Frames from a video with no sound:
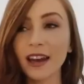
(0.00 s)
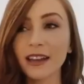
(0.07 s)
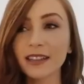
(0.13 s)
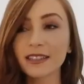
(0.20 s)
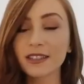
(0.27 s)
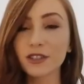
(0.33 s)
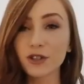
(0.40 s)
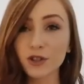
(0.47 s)
and
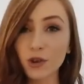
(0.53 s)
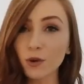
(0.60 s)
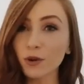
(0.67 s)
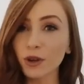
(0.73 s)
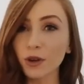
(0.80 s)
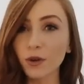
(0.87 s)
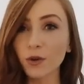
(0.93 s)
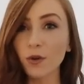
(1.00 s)
it's to
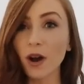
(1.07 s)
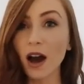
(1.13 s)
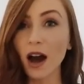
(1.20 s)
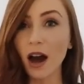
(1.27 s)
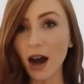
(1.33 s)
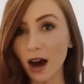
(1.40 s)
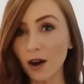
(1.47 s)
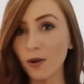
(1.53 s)
show
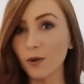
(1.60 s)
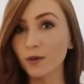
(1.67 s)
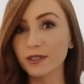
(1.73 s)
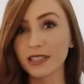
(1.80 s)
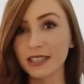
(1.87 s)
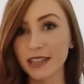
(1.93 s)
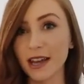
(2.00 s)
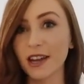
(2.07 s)
you how
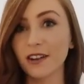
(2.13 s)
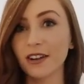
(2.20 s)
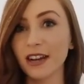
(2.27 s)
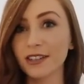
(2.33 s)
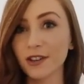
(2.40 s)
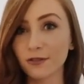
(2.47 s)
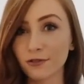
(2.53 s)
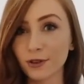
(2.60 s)
to decorate